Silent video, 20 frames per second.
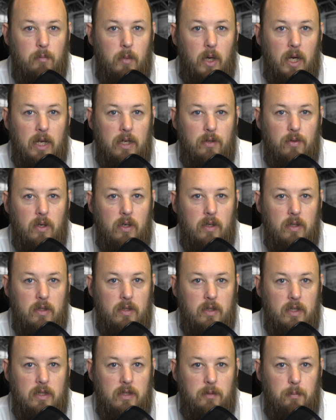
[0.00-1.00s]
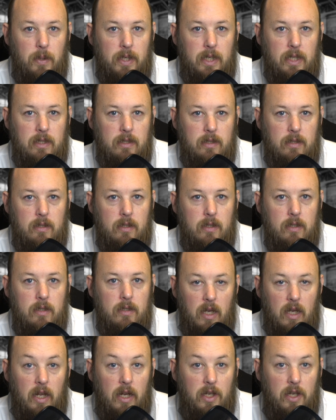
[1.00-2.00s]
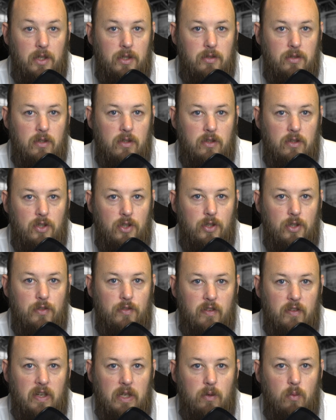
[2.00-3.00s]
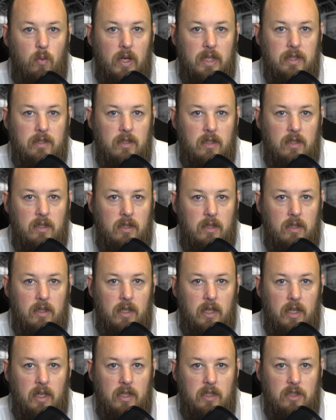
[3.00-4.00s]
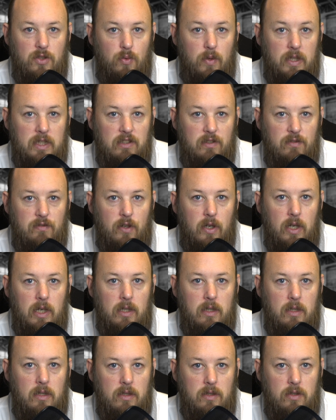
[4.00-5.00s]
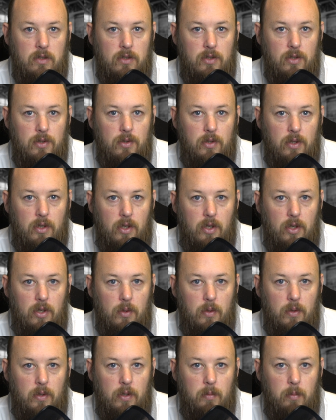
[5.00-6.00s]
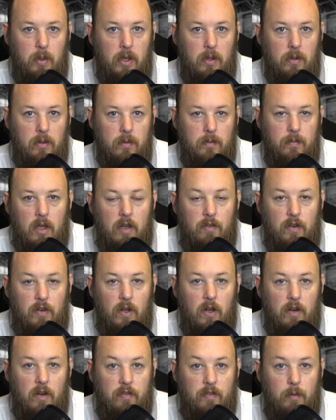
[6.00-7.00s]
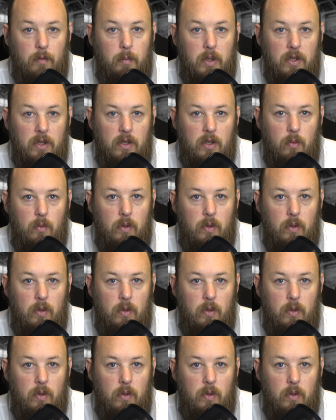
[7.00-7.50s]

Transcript: micron on this beast, and it uses UV resin in its reservoir to cure the model. If you're not familiar